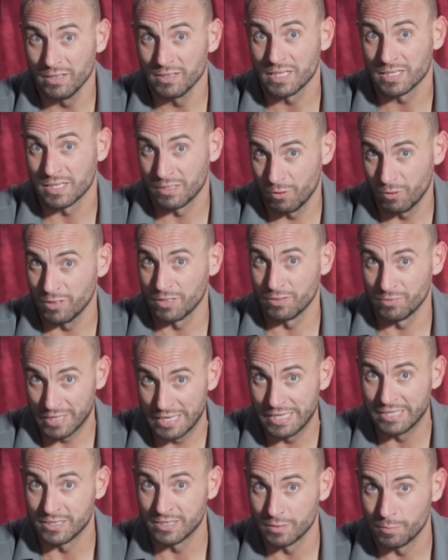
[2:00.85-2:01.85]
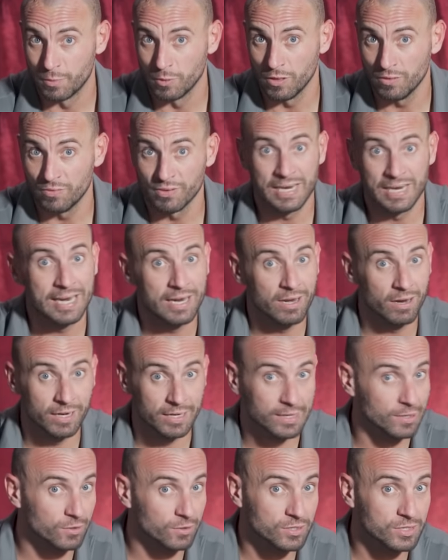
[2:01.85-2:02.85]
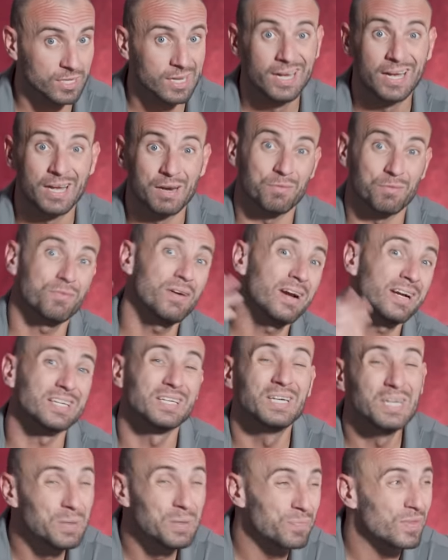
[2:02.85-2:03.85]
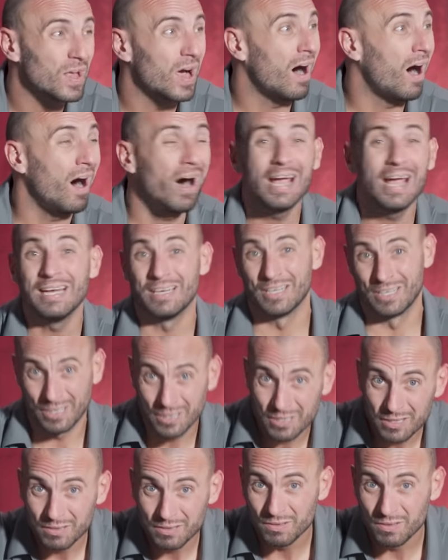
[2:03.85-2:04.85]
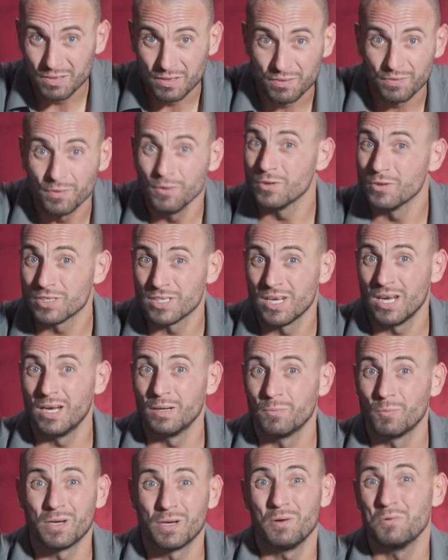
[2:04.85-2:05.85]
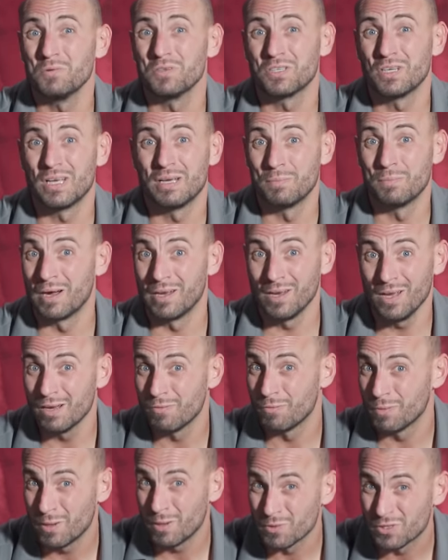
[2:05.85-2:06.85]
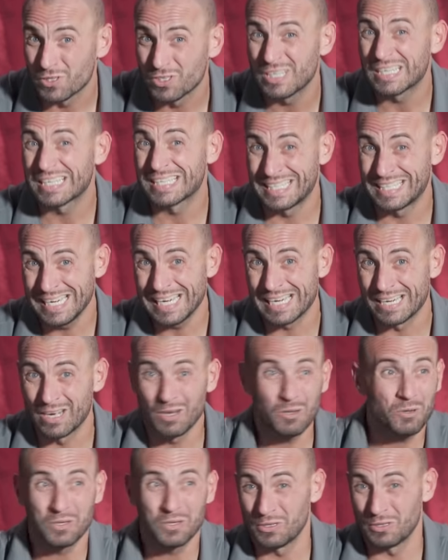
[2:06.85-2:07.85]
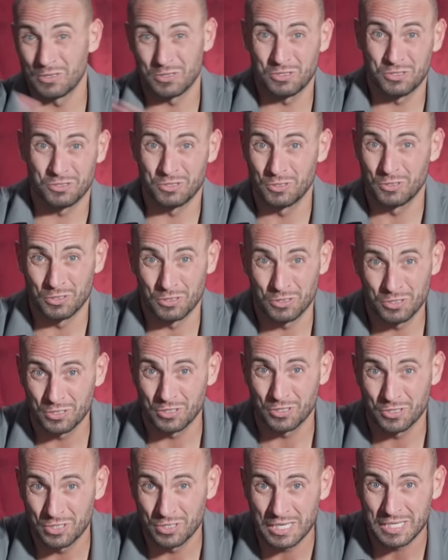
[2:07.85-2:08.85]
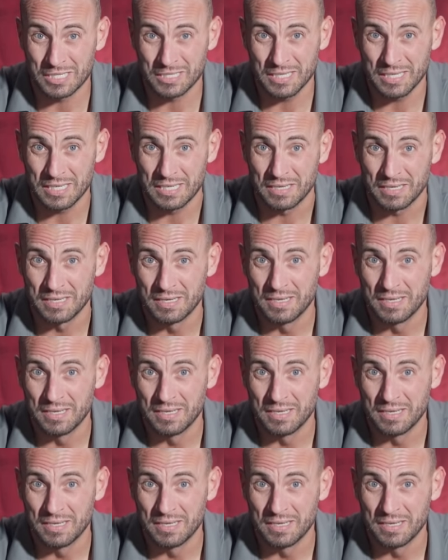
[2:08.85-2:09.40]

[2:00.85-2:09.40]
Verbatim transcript: It's actually relatively easy to pull off, and any guy can do this. And in fact, I did it for the first time when I was in my life when I was sixteen. I learned this did this shit at sixteen.